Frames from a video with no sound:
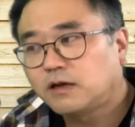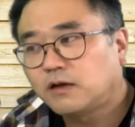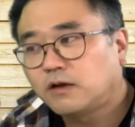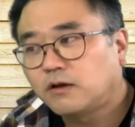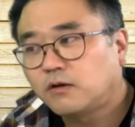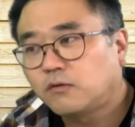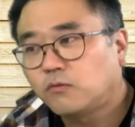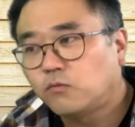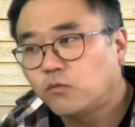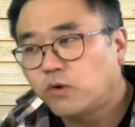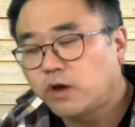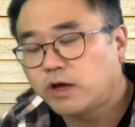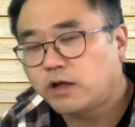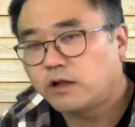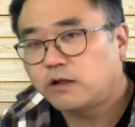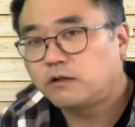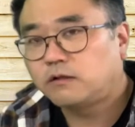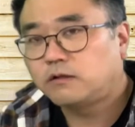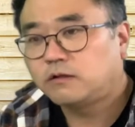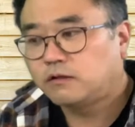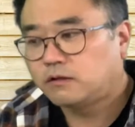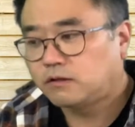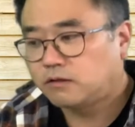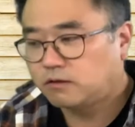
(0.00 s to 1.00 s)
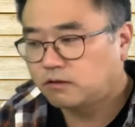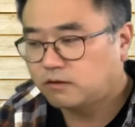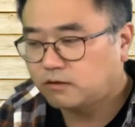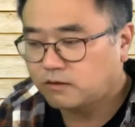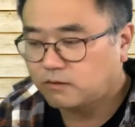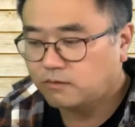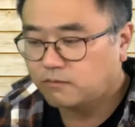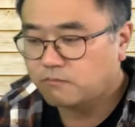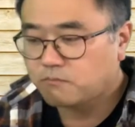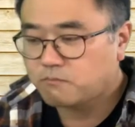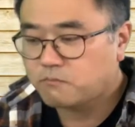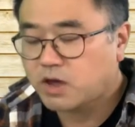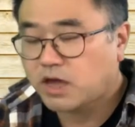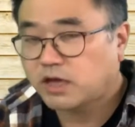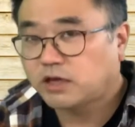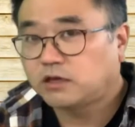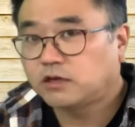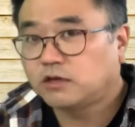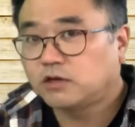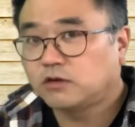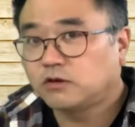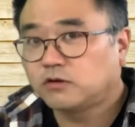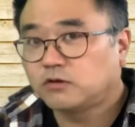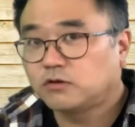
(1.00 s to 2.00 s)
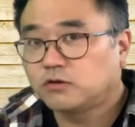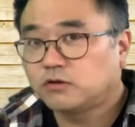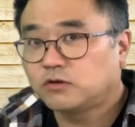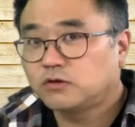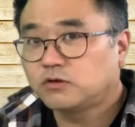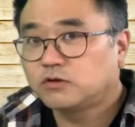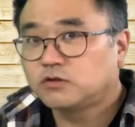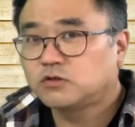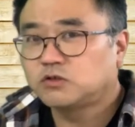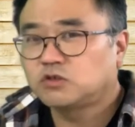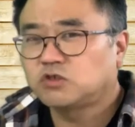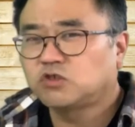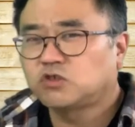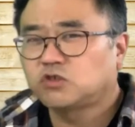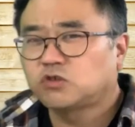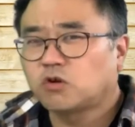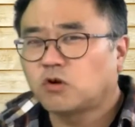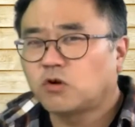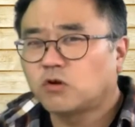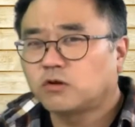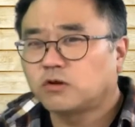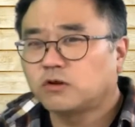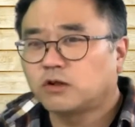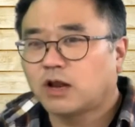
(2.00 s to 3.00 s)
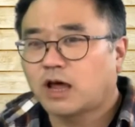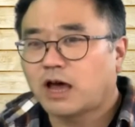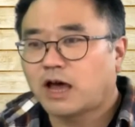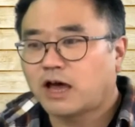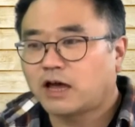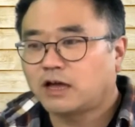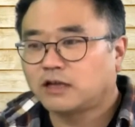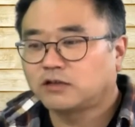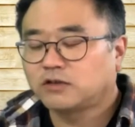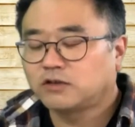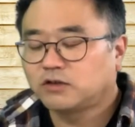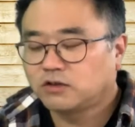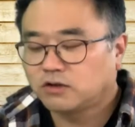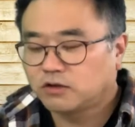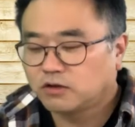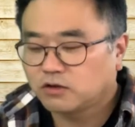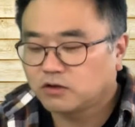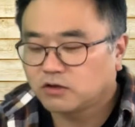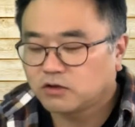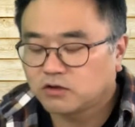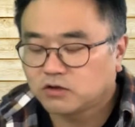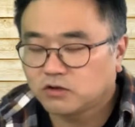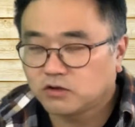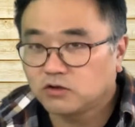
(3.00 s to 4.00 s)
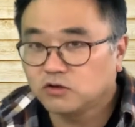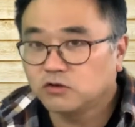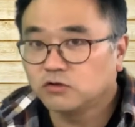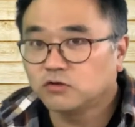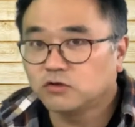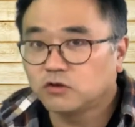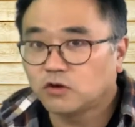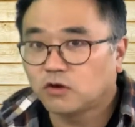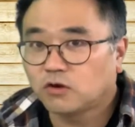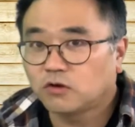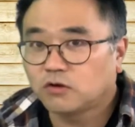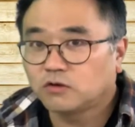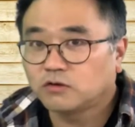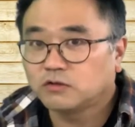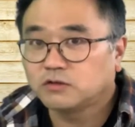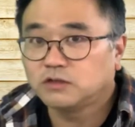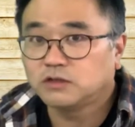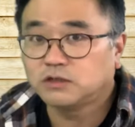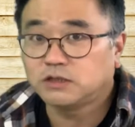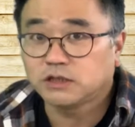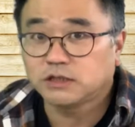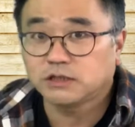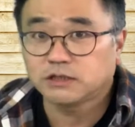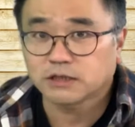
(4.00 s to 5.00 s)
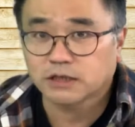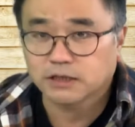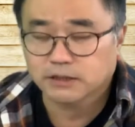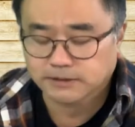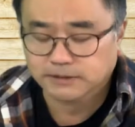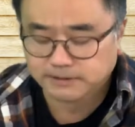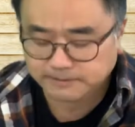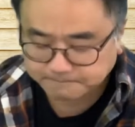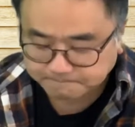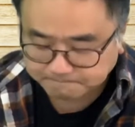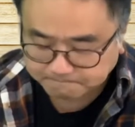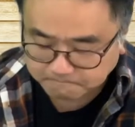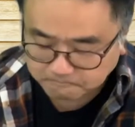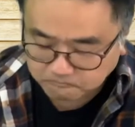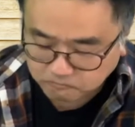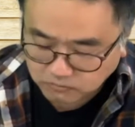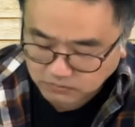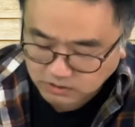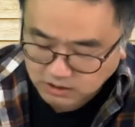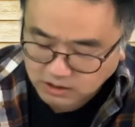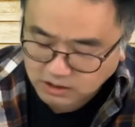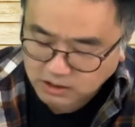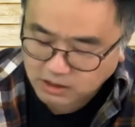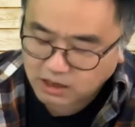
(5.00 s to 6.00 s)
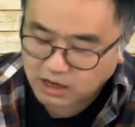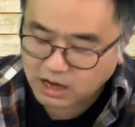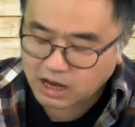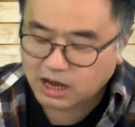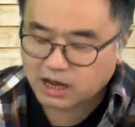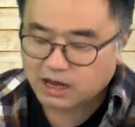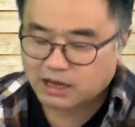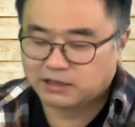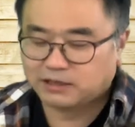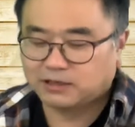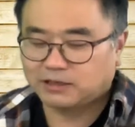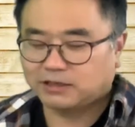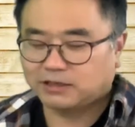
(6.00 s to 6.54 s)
will make you so glad you know Jesus. And